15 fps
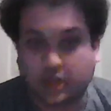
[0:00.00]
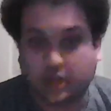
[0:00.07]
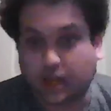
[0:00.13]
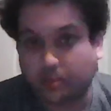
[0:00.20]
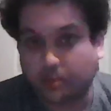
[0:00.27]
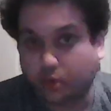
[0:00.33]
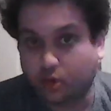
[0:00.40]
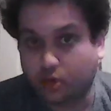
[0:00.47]

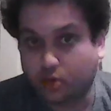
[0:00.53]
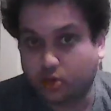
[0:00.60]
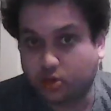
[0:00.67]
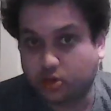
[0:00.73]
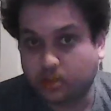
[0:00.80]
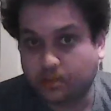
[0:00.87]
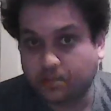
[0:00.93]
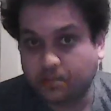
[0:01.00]
Todd
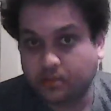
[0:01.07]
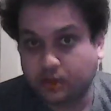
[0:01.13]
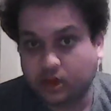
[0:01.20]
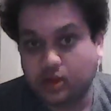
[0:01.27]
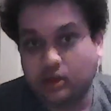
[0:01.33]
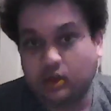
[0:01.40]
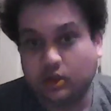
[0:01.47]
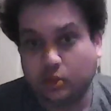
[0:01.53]
Bowles,
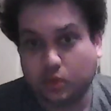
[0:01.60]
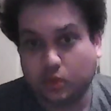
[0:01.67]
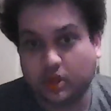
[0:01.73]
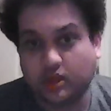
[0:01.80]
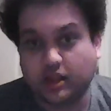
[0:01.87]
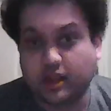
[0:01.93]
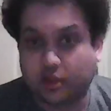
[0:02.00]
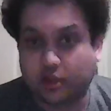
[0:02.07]

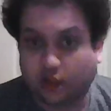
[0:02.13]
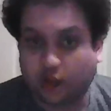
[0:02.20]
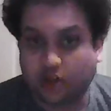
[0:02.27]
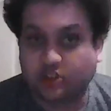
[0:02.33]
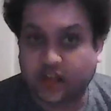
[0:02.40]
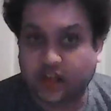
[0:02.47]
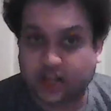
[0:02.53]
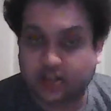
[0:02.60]
when they
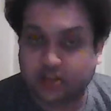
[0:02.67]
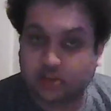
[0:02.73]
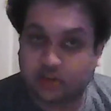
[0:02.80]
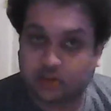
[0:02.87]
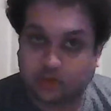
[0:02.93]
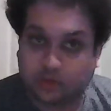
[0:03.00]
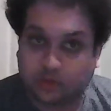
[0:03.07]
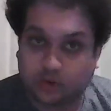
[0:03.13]
lost that
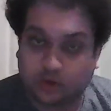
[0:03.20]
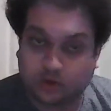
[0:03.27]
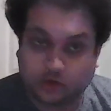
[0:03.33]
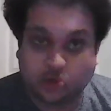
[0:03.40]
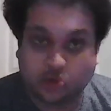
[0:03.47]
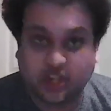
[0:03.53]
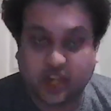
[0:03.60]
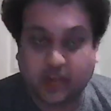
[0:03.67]
Super Bowl
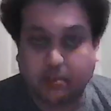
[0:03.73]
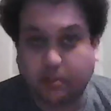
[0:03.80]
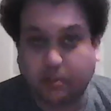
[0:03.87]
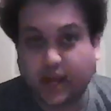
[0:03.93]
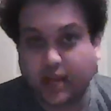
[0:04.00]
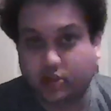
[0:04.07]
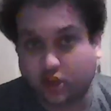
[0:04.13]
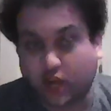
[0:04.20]
to Tampa
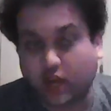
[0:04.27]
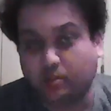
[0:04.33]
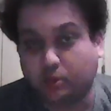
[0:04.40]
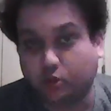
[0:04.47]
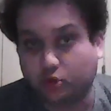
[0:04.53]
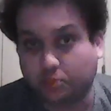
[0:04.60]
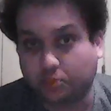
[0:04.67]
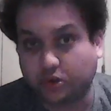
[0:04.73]
Bay,
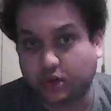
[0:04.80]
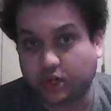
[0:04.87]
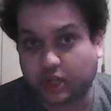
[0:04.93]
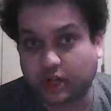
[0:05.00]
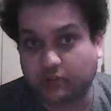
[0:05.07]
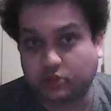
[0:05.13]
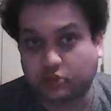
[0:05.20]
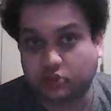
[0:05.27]
Todd Bowles put in
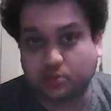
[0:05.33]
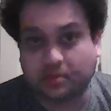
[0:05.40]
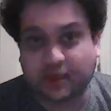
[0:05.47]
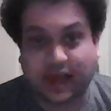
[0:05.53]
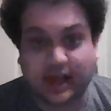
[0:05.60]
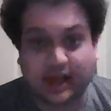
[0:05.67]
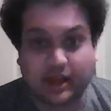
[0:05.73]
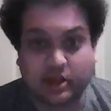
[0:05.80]
a cover two
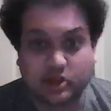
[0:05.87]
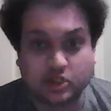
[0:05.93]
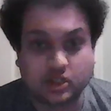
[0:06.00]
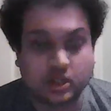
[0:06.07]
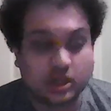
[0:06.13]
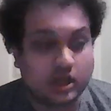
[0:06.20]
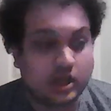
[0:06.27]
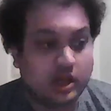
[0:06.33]

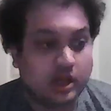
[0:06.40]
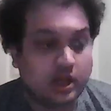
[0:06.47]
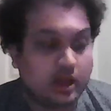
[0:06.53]
package.